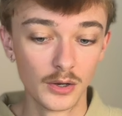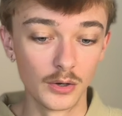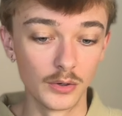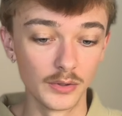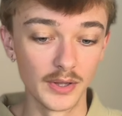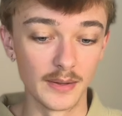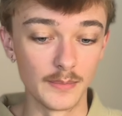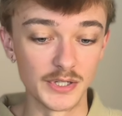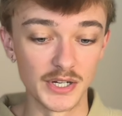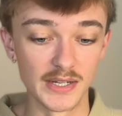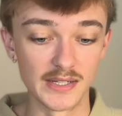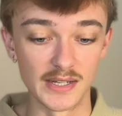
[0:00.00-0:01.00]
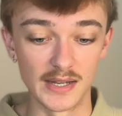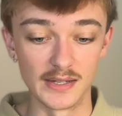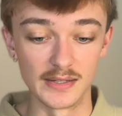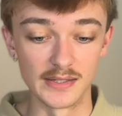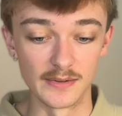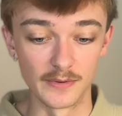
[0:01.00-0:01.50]
all the images
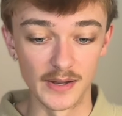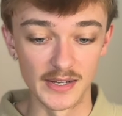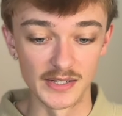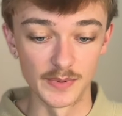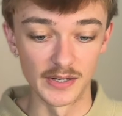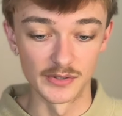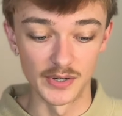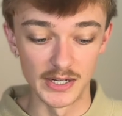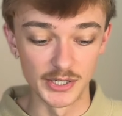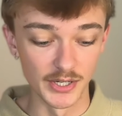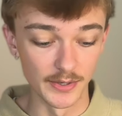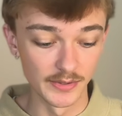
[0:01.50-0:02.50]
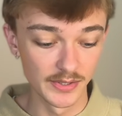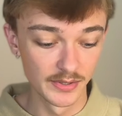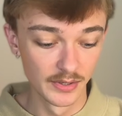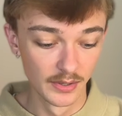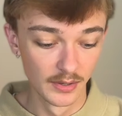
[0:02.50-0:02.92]
in different aspect ratios.